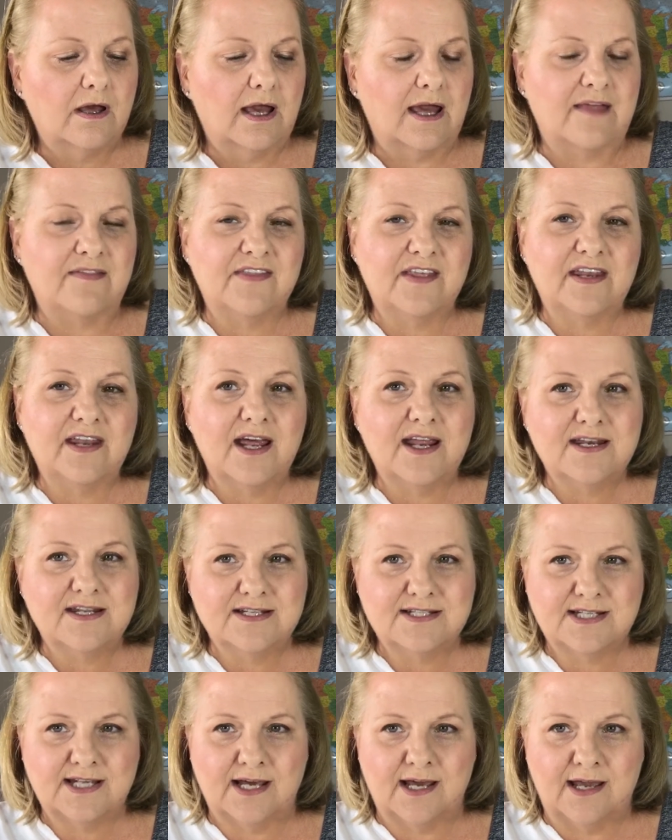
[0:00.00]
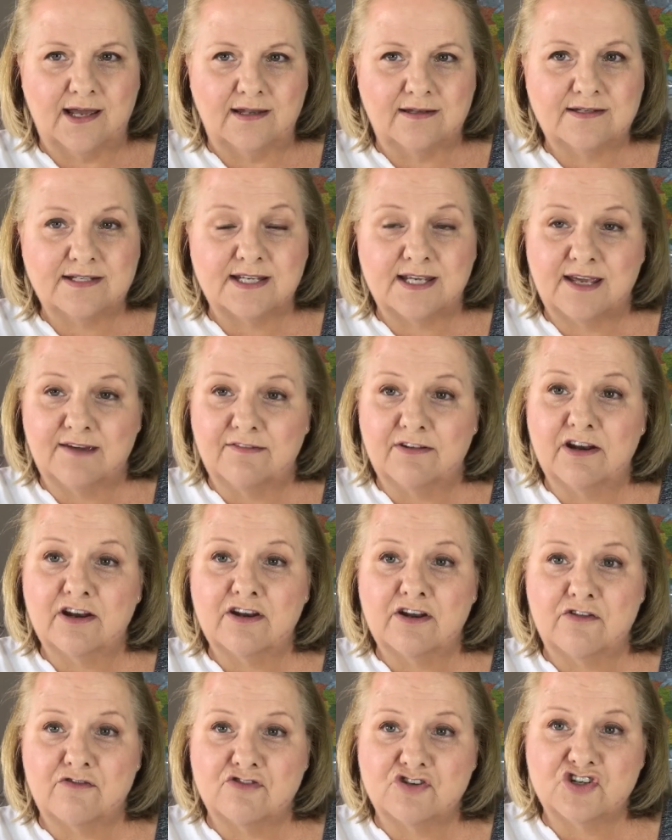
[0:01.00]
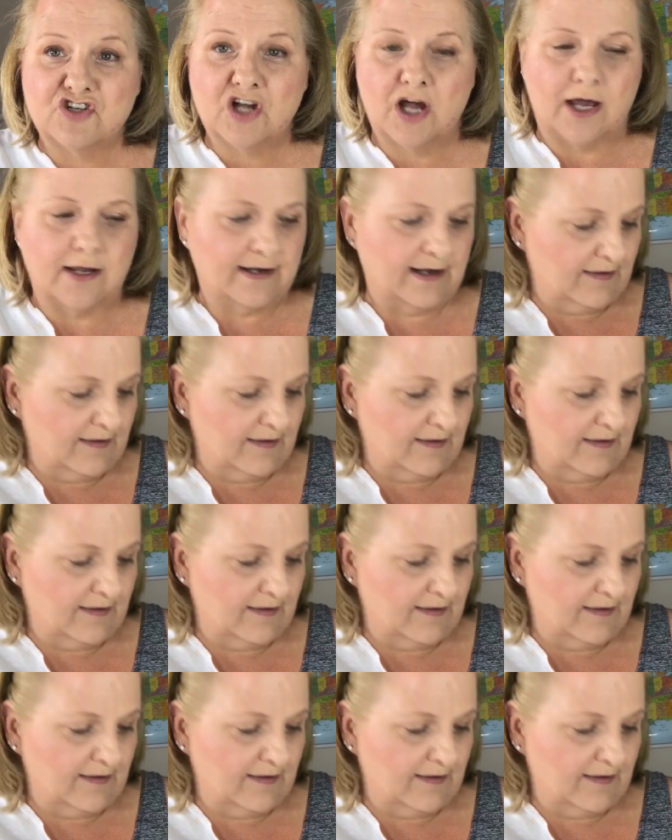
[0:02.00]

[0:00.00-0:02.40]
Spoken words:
And then I decide to give it another shot.